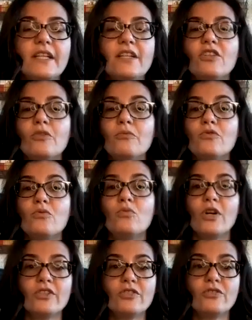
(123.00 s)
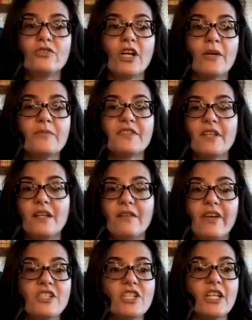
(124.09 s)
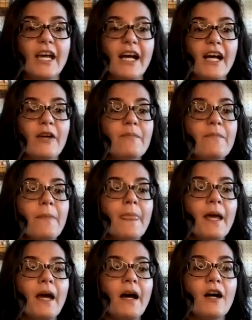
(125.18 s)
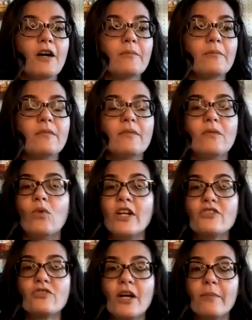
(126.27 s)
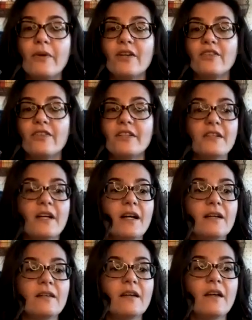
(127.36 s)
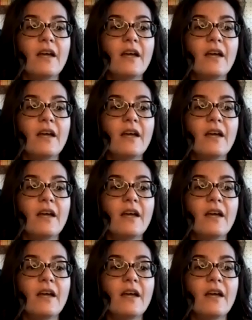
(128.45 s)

You could do 1 or 2 drops in a veggie cap, 1 drop under the tongue.